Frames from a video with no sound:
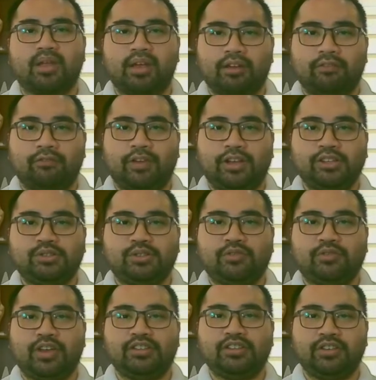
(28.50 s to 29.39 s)

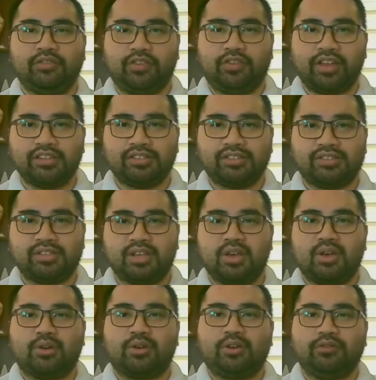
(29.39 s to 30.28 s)
Face-to-face -face events
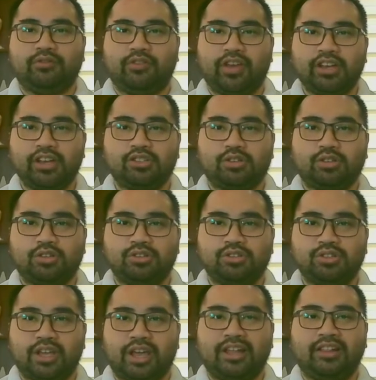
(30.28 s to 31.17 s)

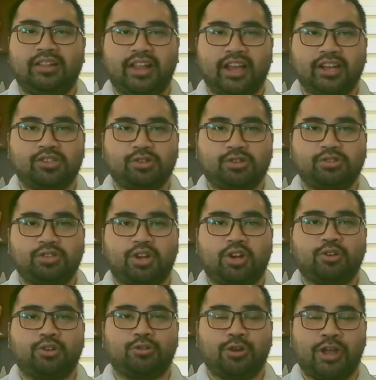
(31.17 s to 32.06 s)
conventions, and lectures
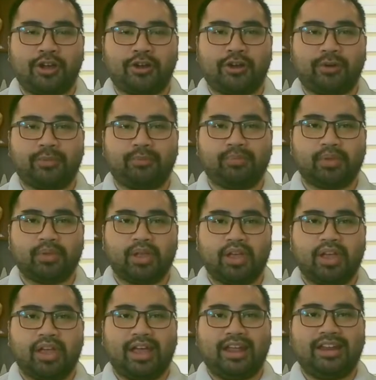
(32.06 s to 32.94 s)
are rare,
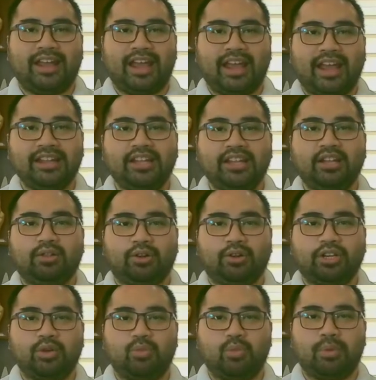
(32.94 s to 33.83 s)
and any
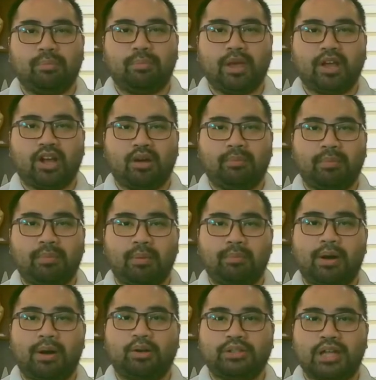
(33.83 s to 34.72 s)
learning we pick up
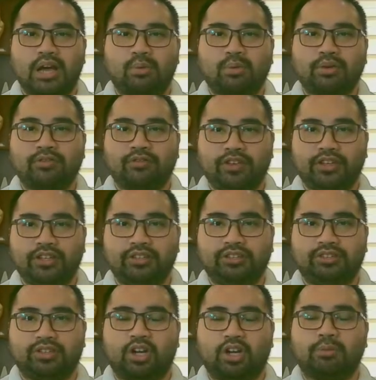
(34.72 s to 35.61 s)
about our
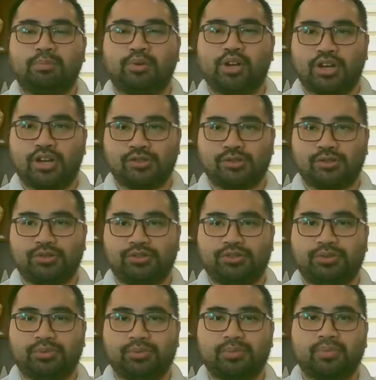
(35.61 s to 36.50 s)
fields are precious.
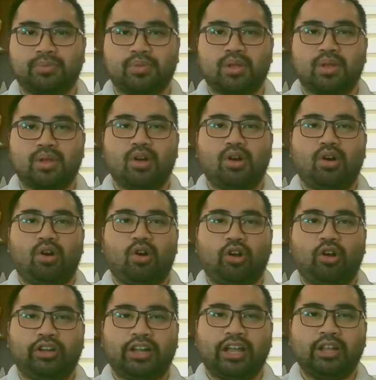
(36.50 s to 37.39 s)

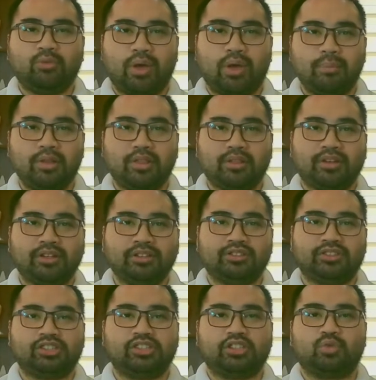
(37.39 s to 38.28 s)
Online webinars
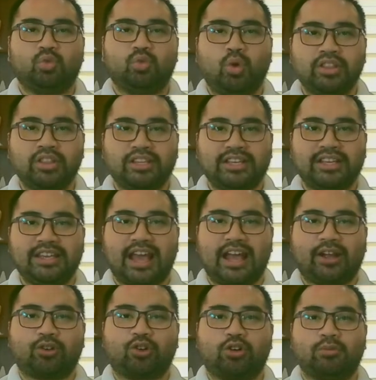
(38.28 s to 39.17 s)
such as what
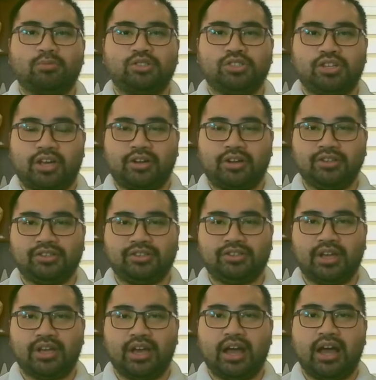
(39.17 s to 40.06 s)
eAgricom
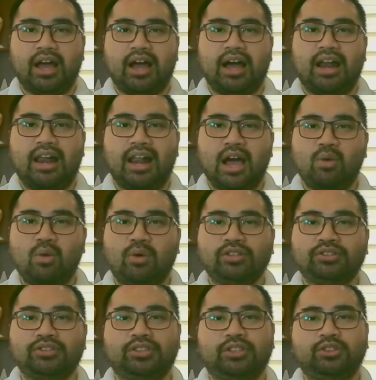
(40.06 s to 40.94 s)
shares allow
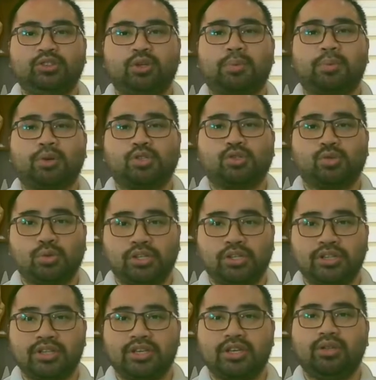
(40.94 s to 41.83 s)
us this
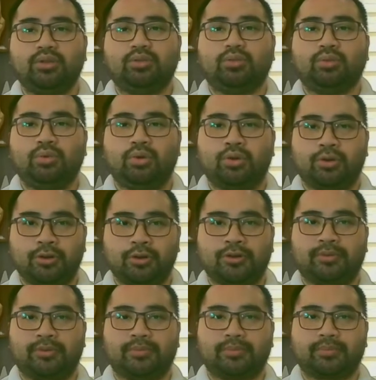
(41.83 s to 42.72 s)
opportunity to learn.